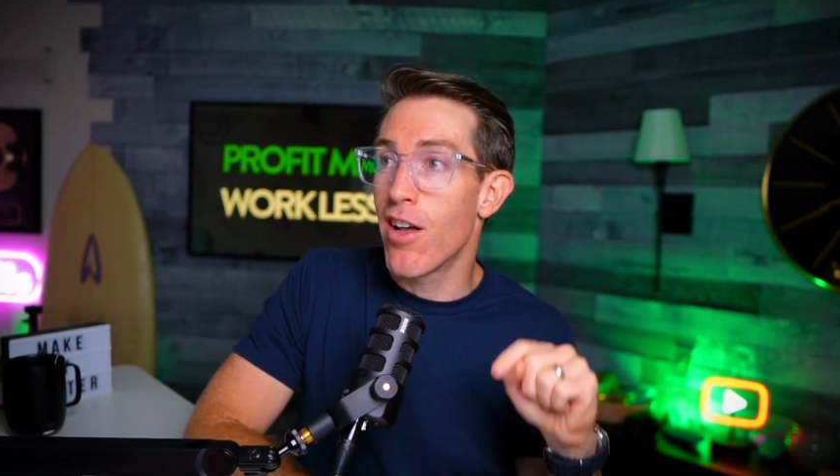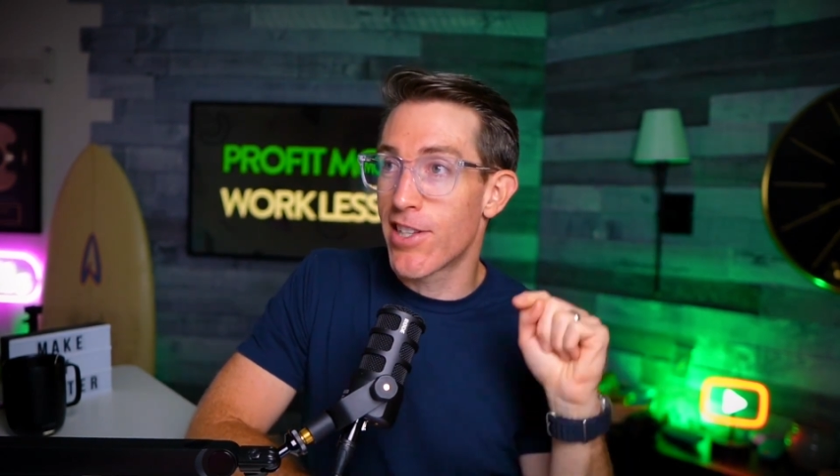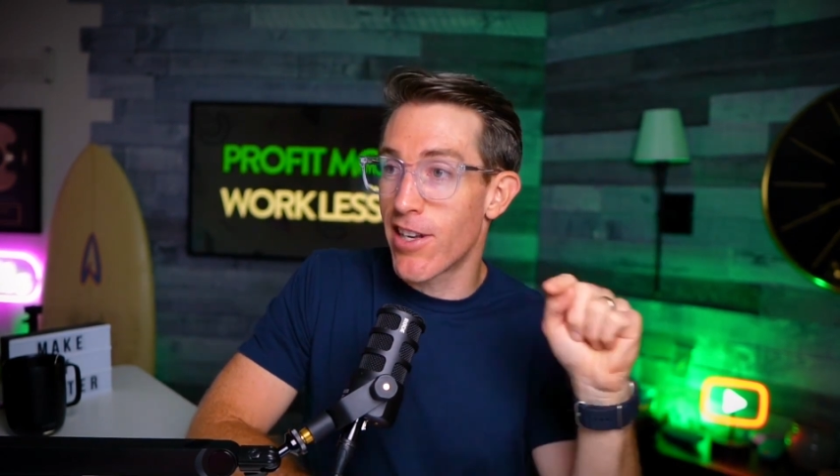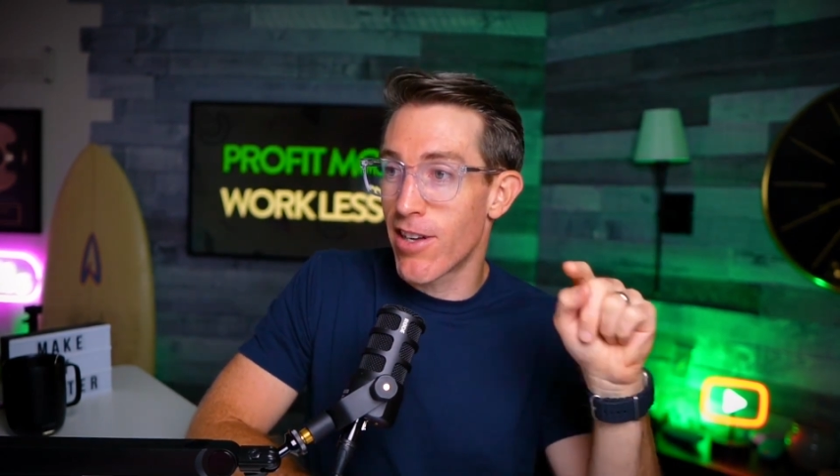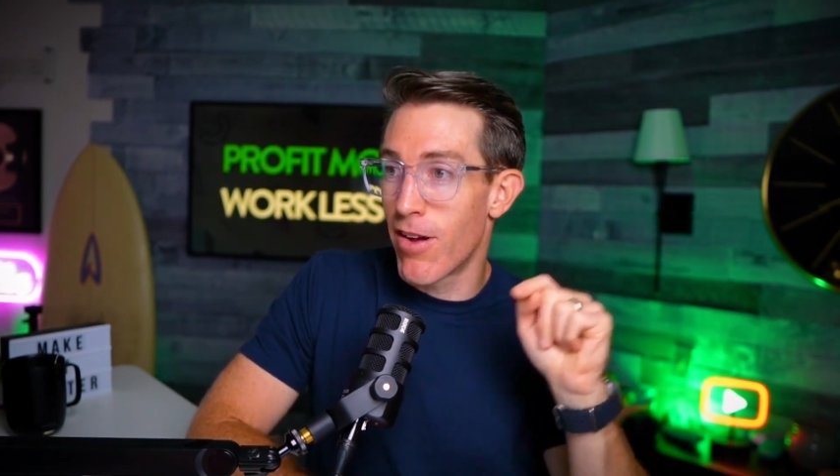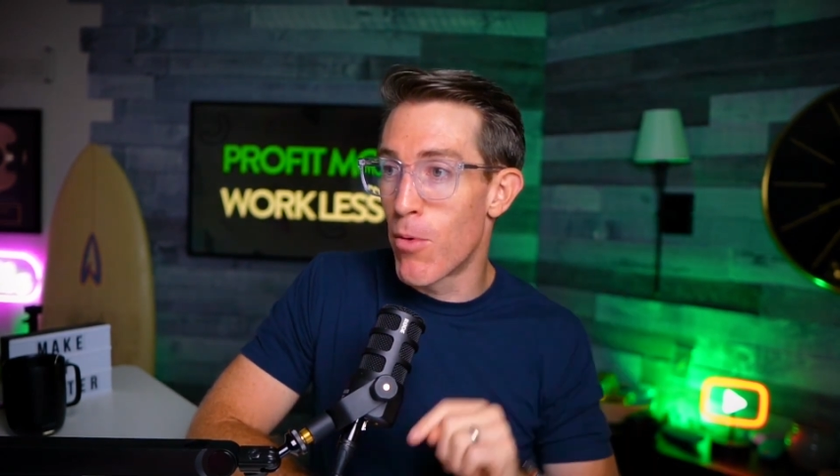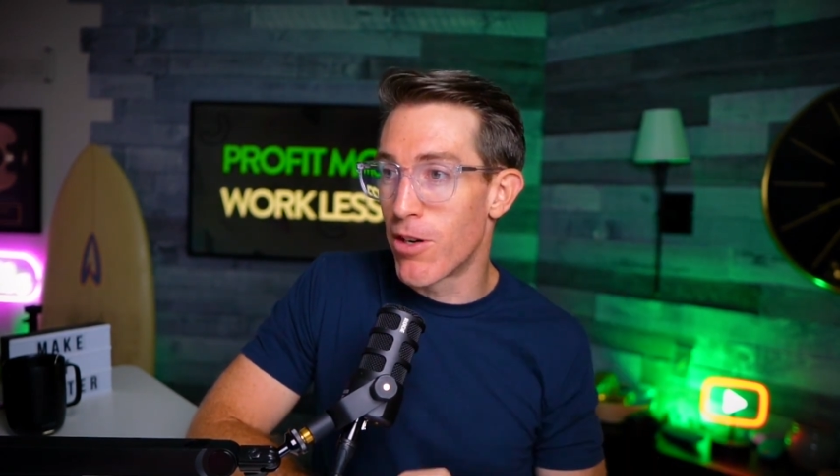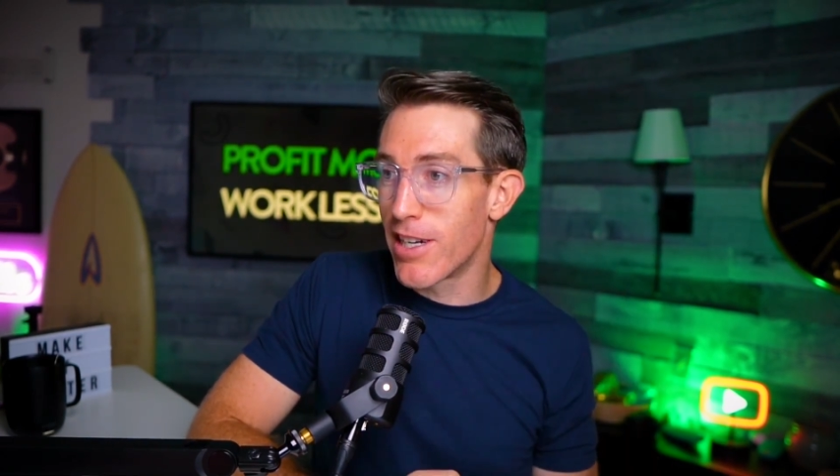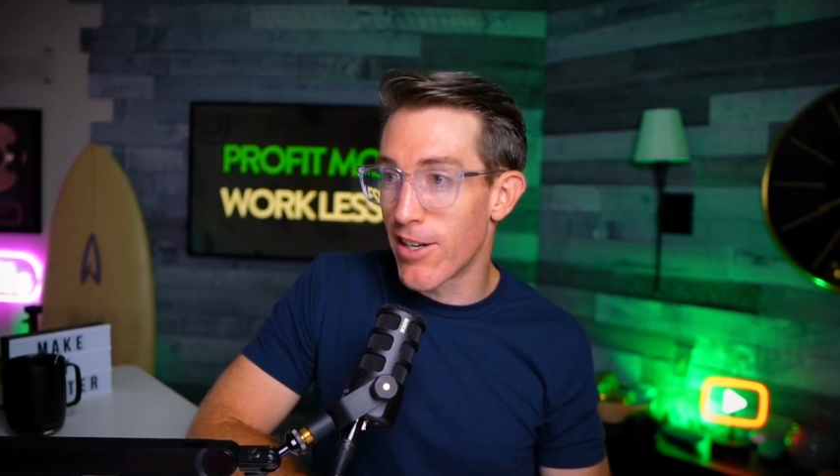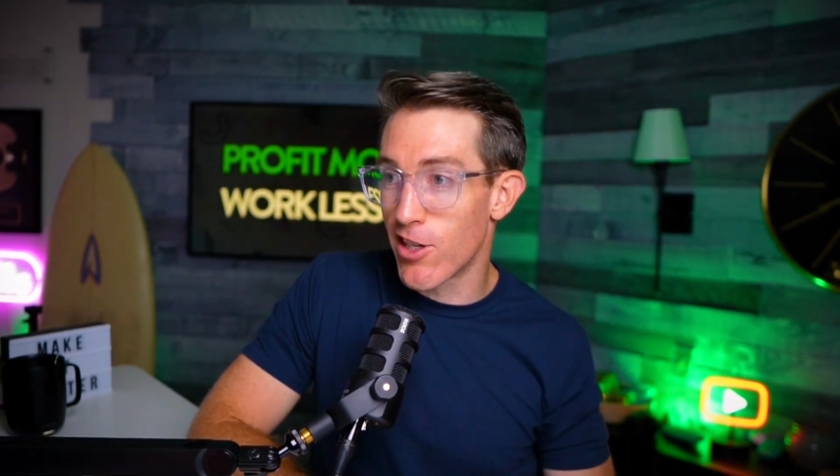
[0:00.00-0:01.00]
I'll send you
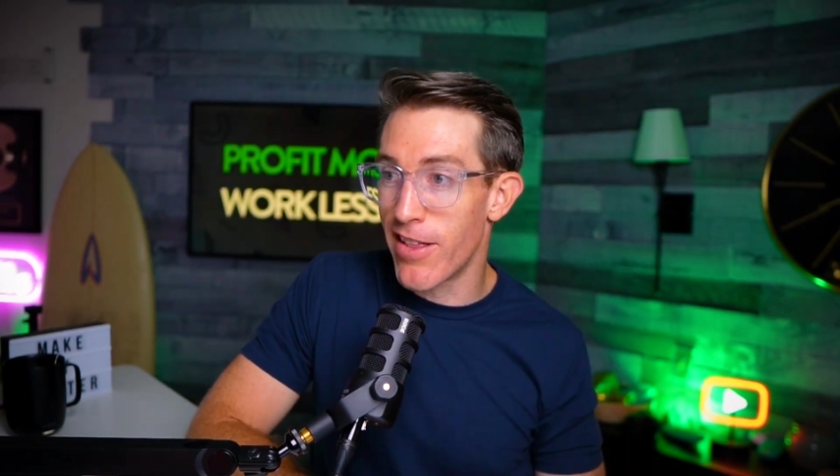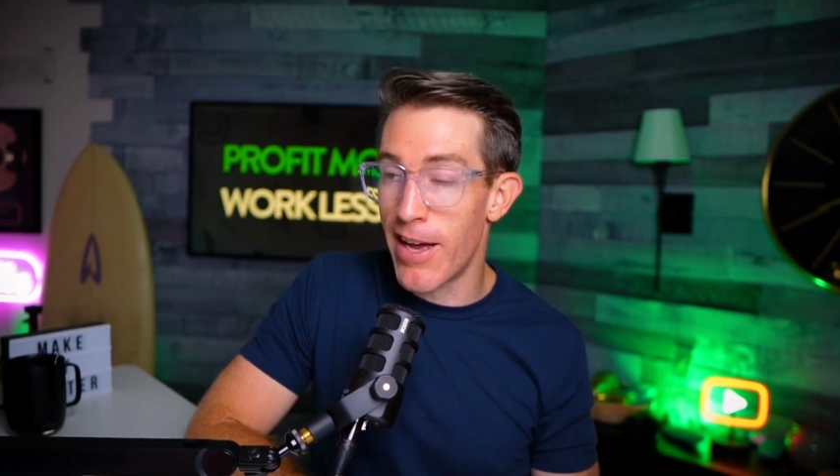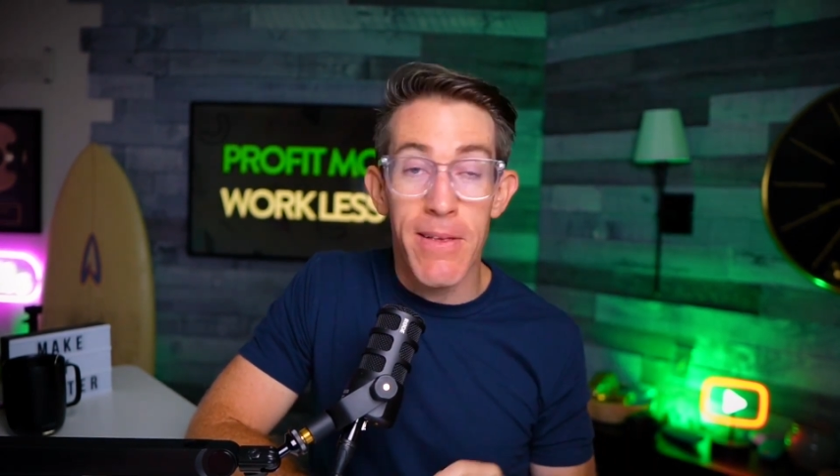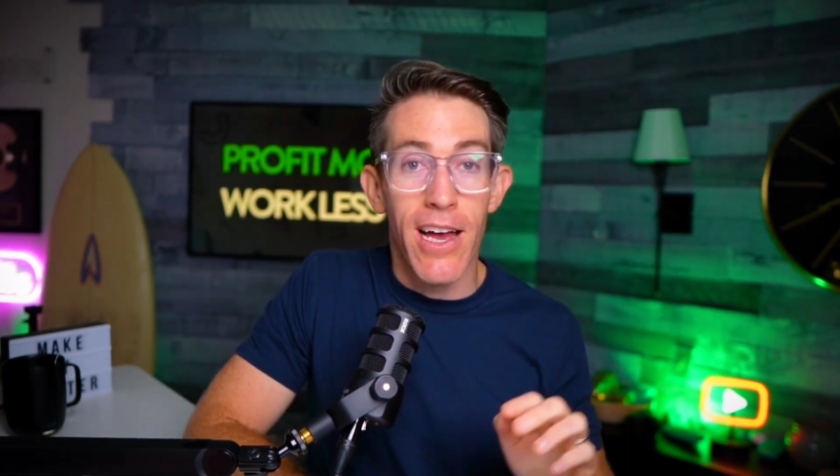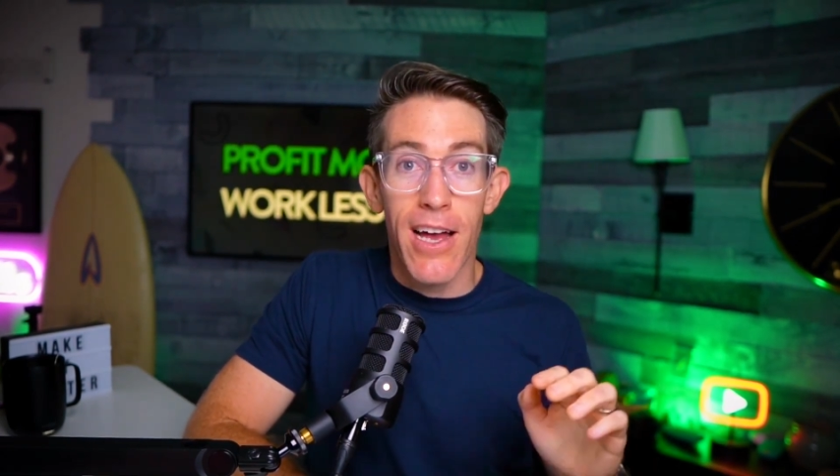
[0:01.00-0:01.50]
more details on that.